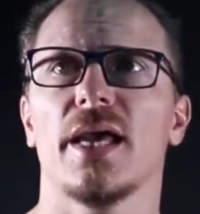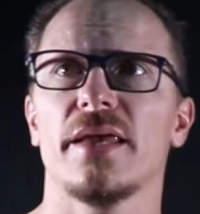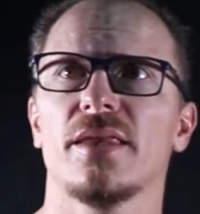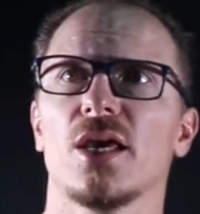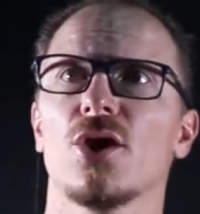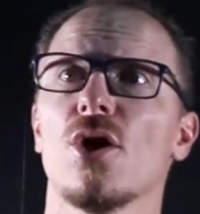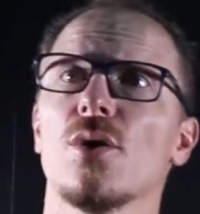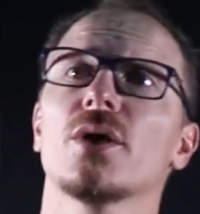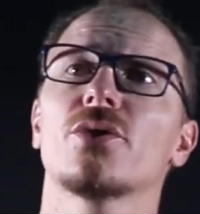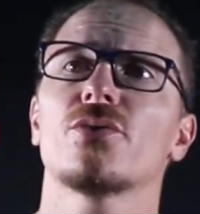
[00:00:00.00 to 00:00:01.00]
and they're
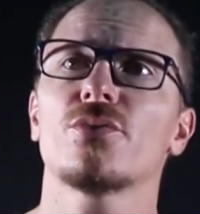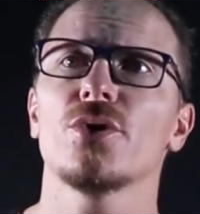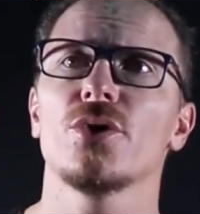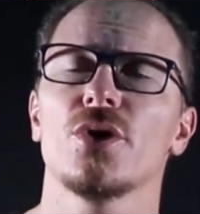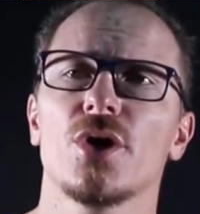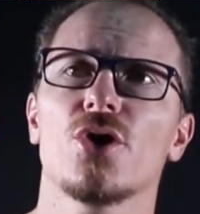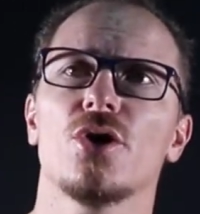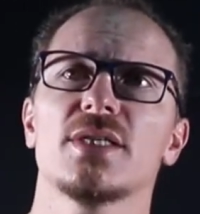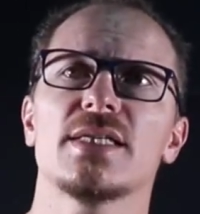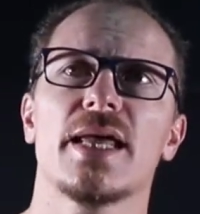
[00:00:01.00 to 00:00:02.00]
going through
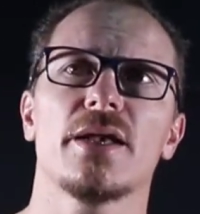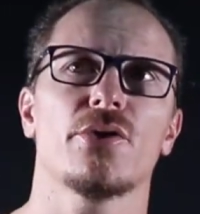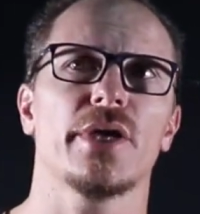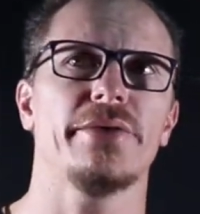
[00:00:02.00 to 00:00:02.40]
content or